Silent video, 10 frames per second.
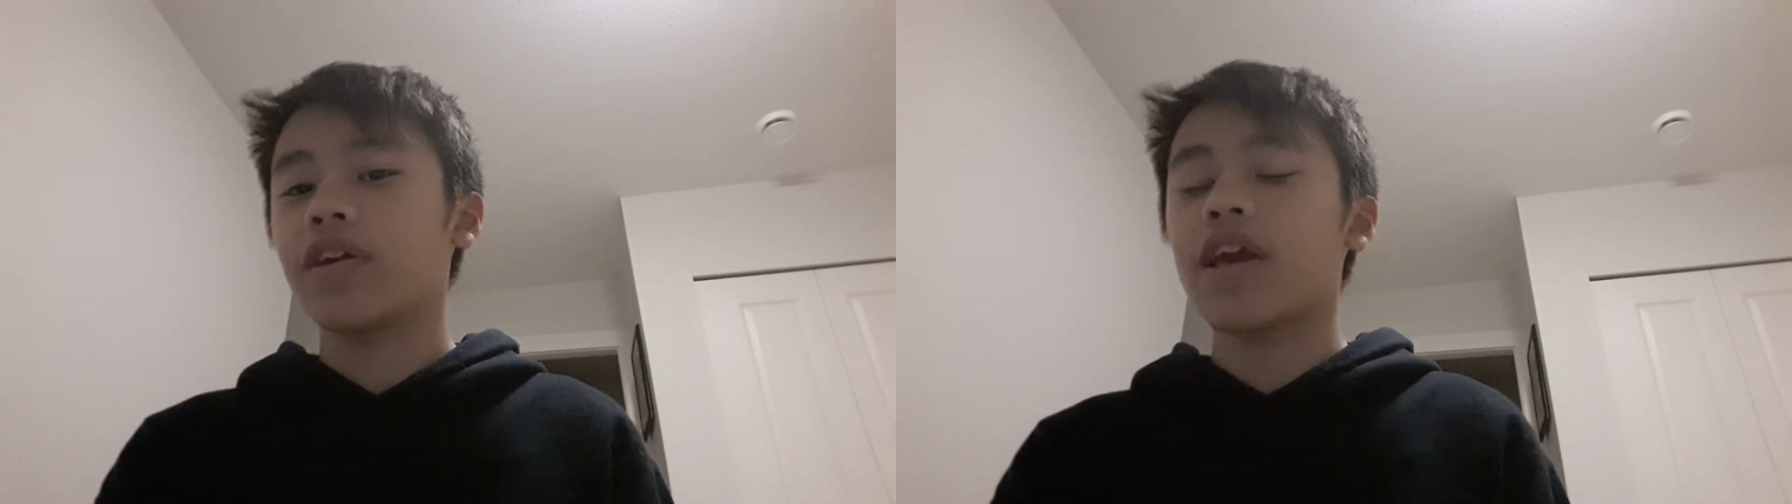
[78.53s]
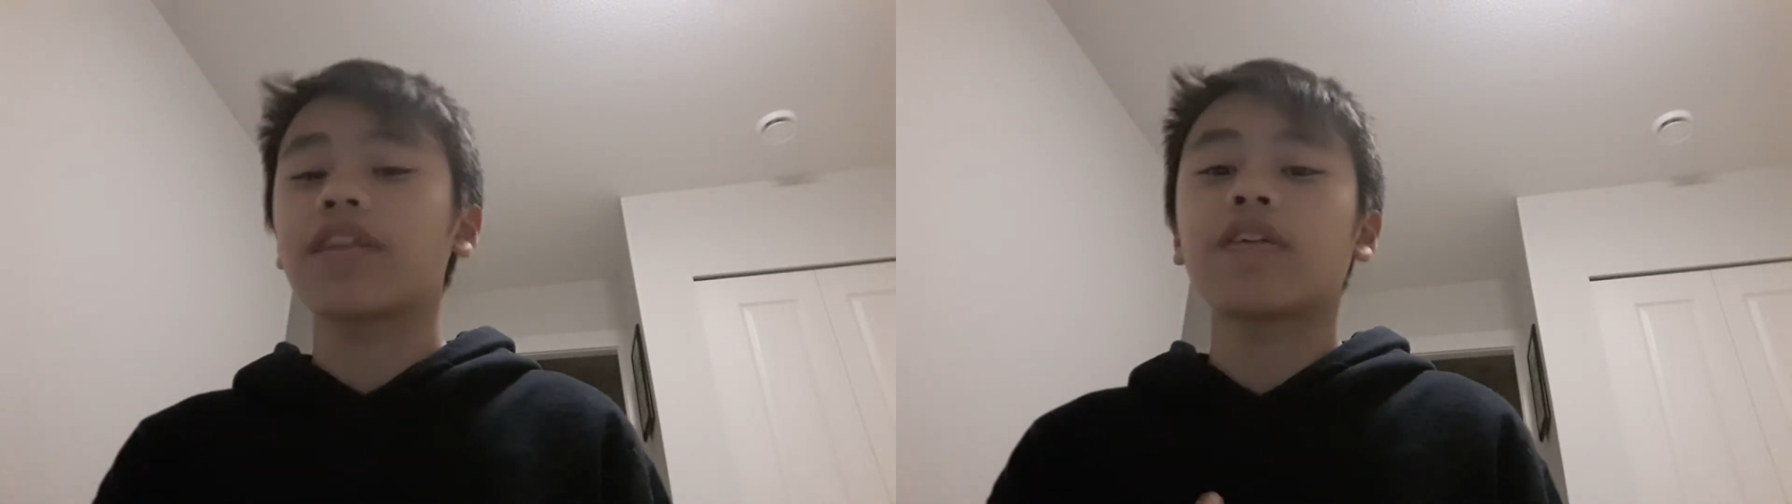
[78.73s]

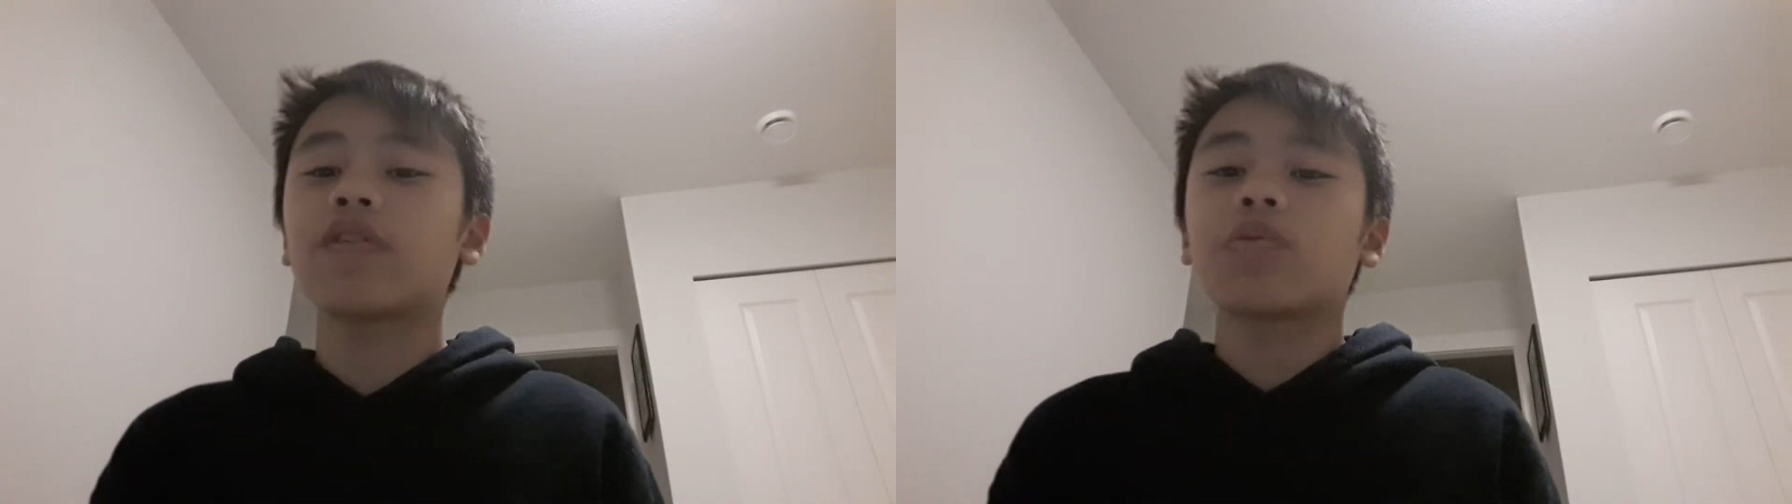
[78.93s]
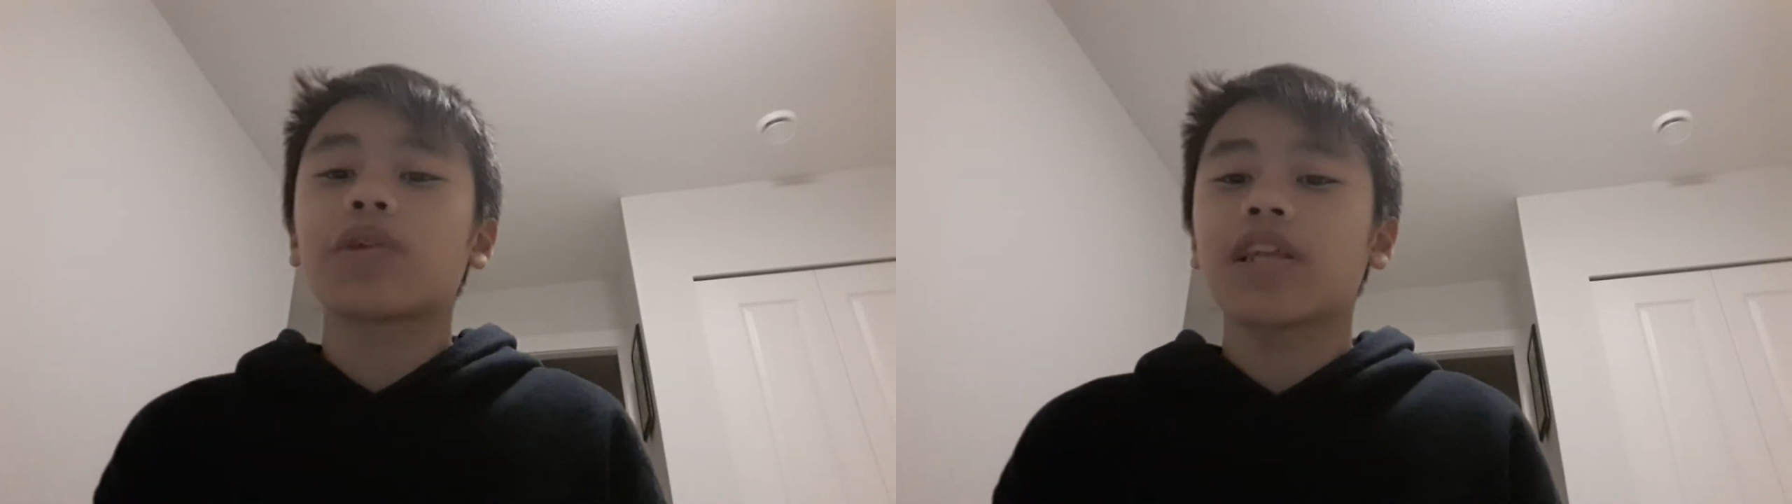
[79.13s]
And if
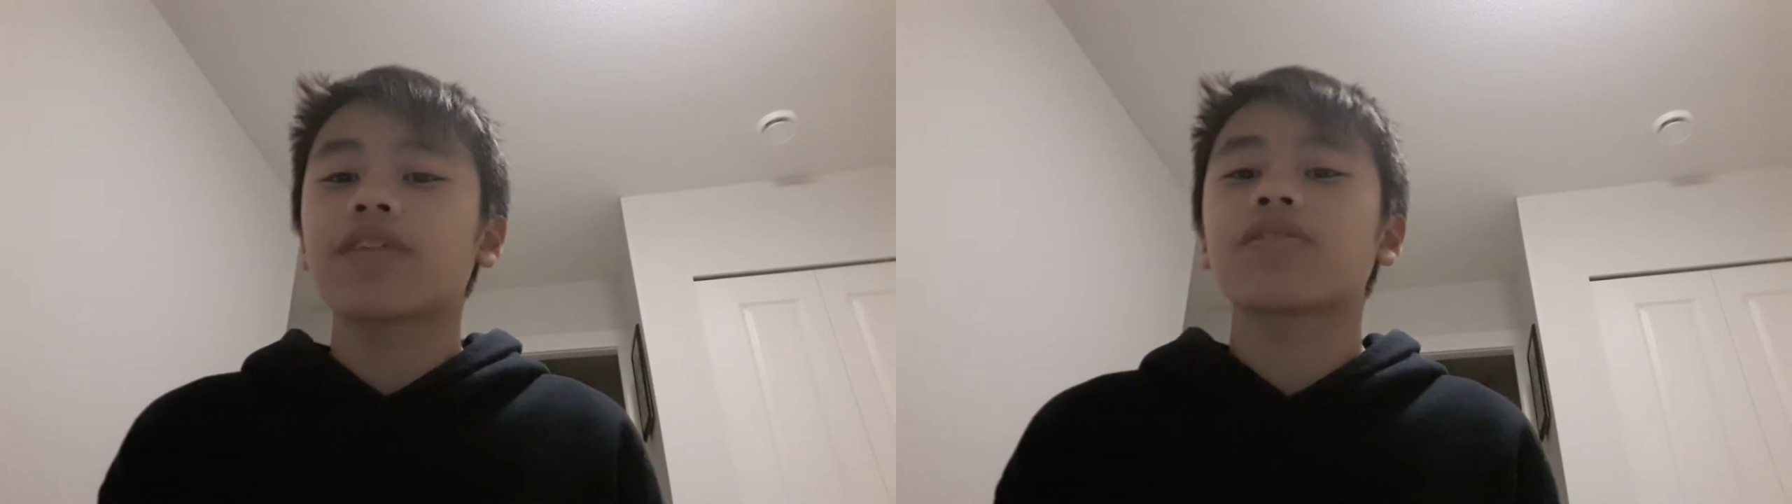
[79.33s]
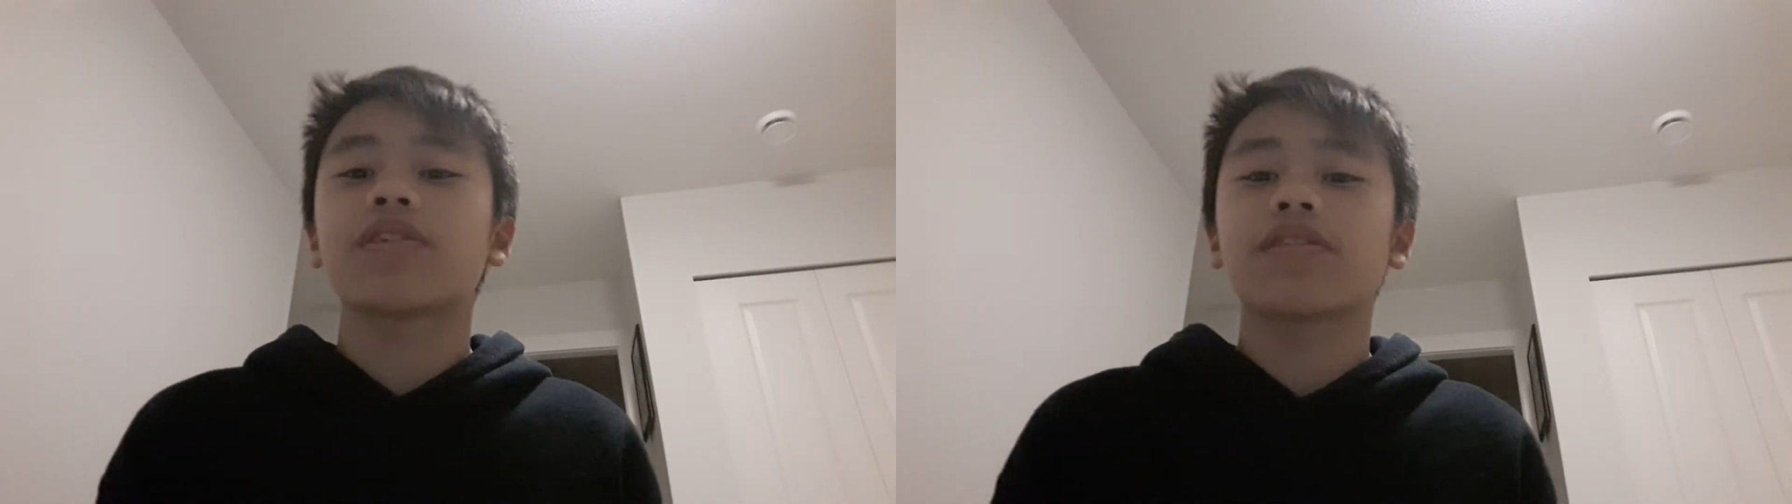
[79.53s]
you
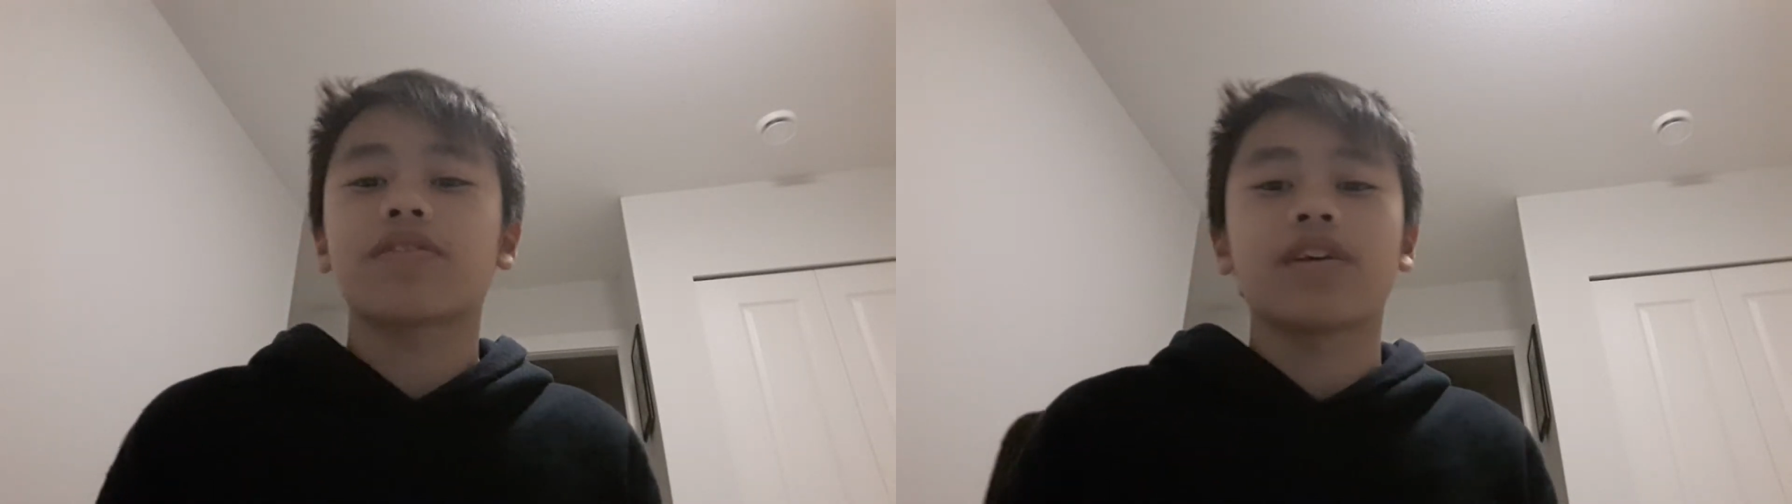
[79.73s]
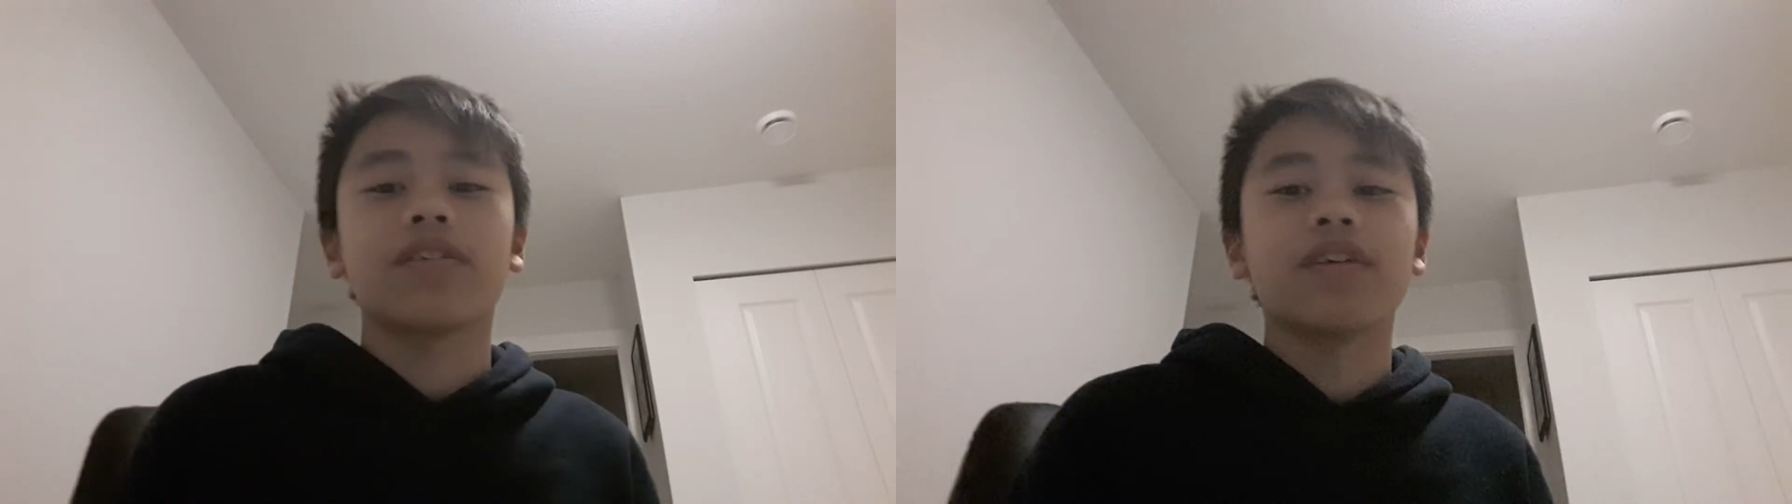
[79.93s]
relate to this
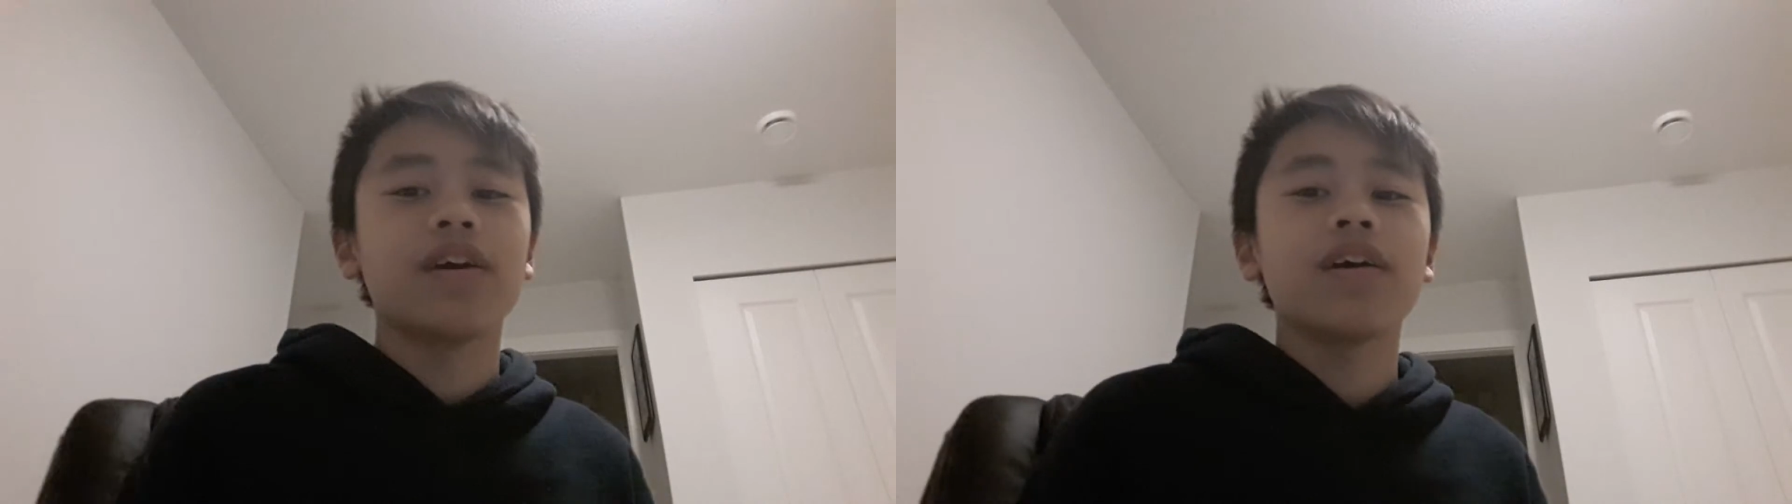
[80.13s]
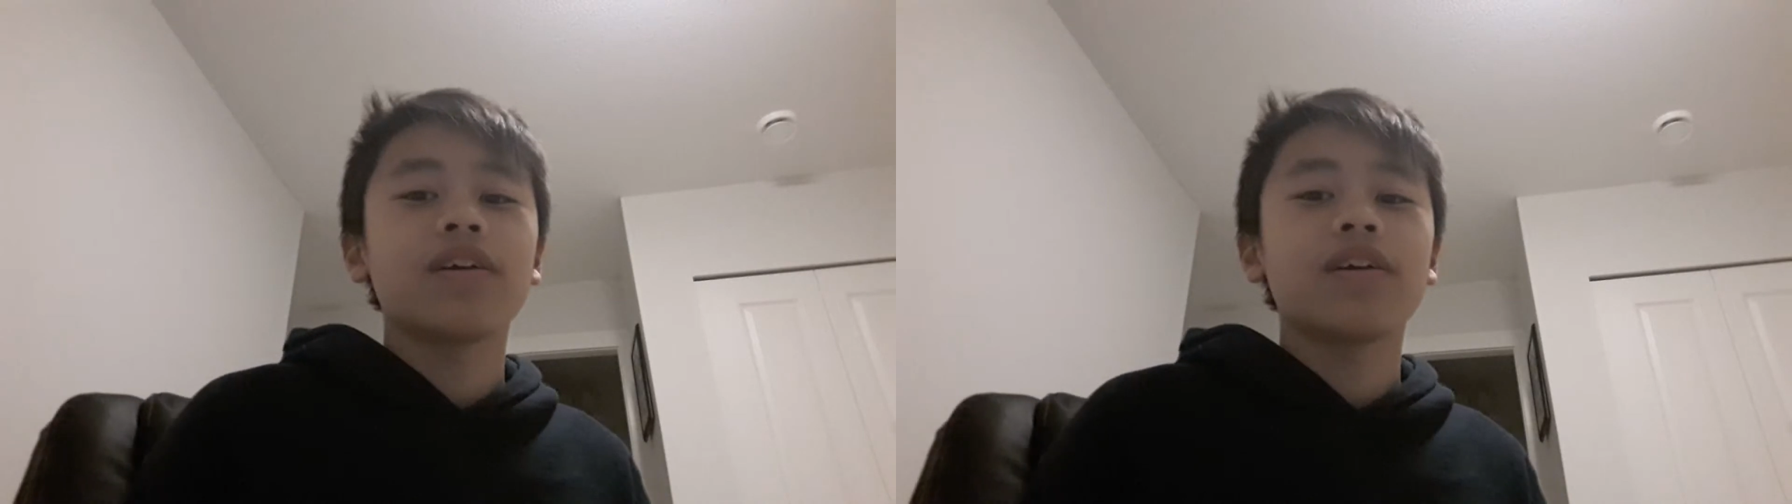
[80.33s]
then